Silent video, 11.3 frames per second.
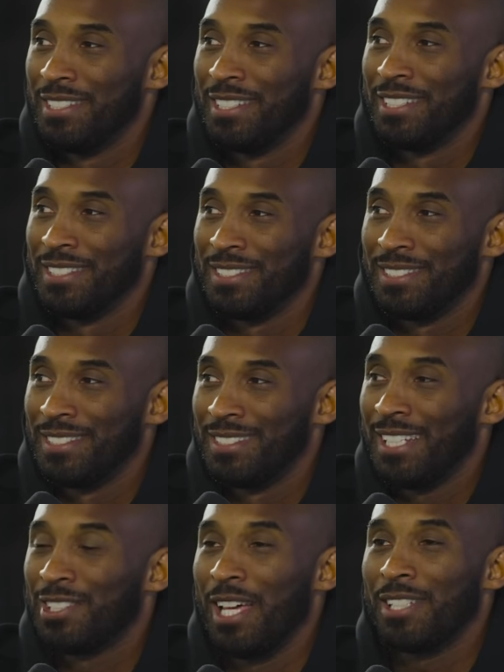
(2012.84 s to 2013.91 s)
Yeah.
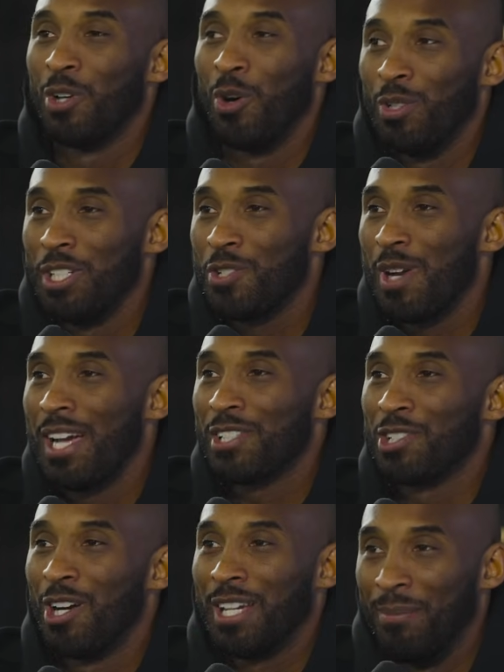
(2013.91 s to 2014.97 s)
That's the only trash
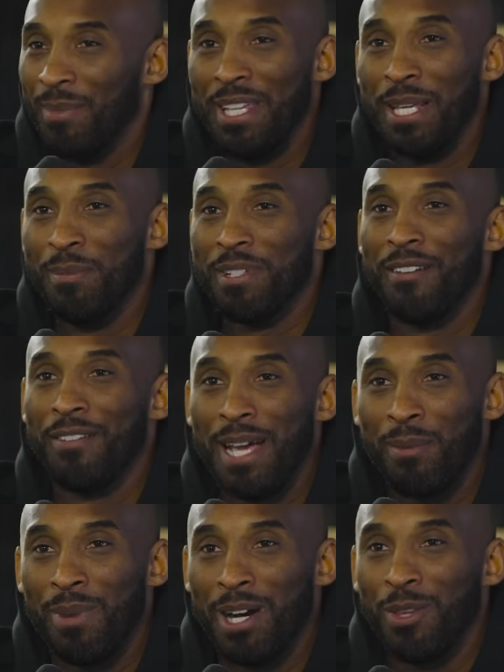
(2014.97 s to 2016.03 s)
talking me and MJ have
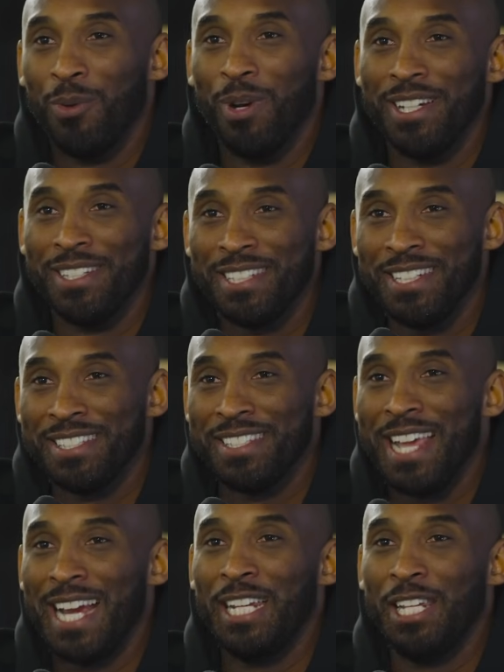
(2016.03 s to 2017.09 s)
had, by the way. It's his
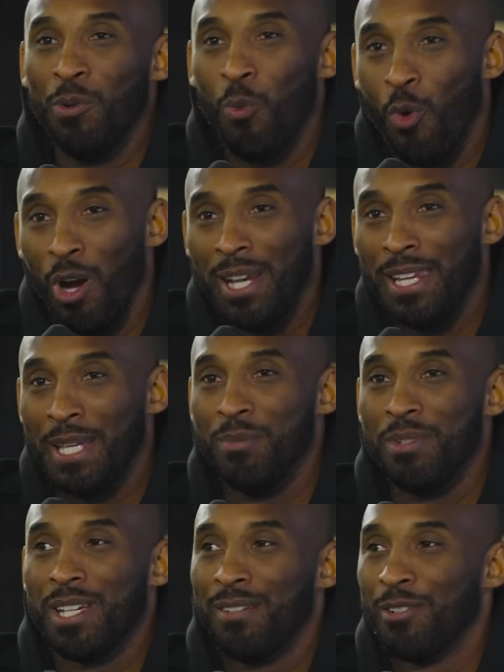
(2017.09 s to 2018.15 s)
91
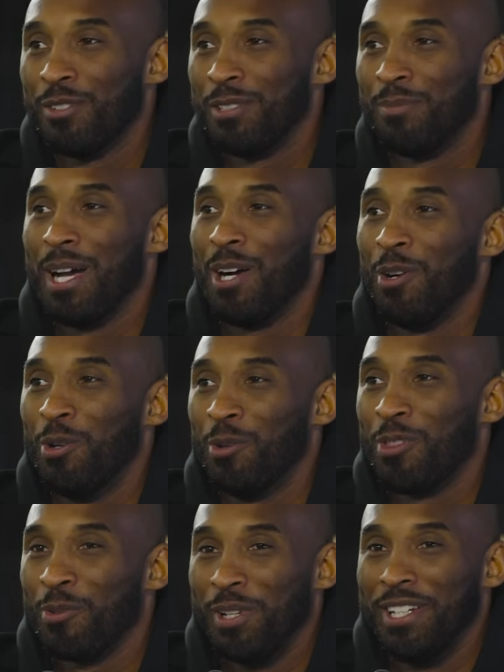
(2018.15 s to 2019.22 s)
MJ versus my
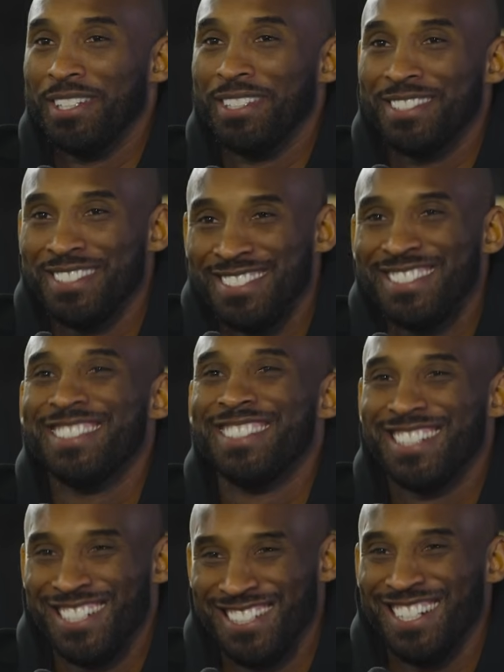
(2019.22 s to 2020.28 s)
03. Yes.
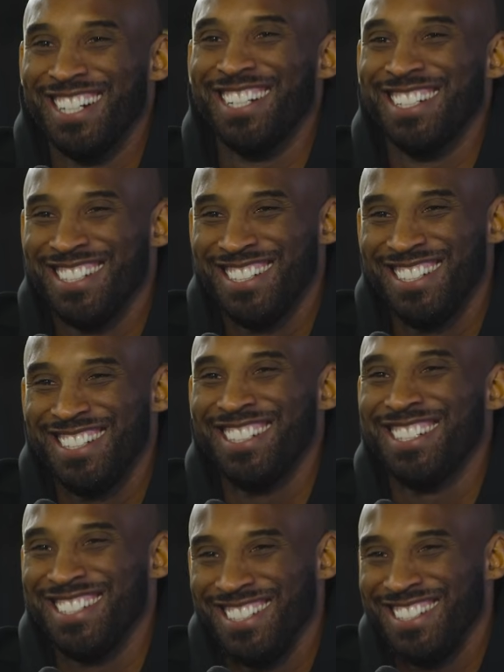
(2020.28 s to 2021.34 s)
Yeah.
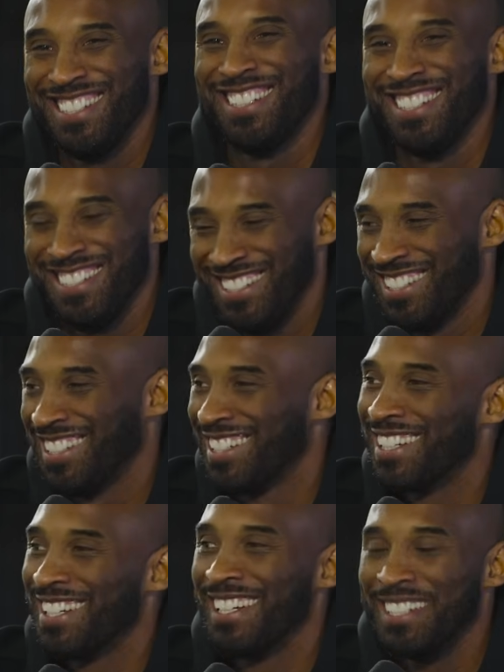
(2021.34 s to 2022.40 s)
You
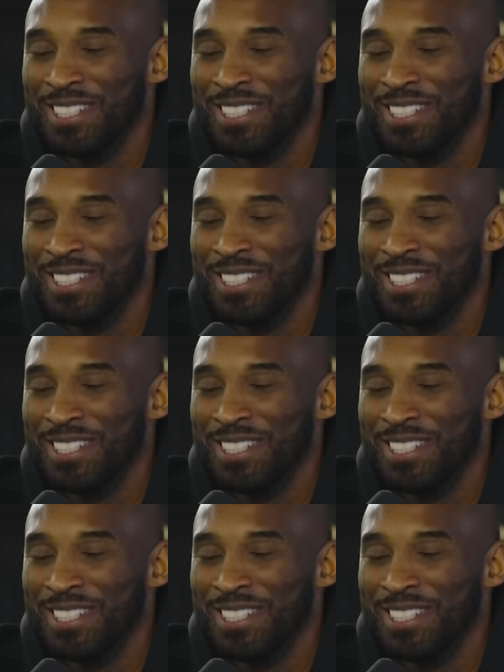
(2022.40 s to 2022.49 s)
said that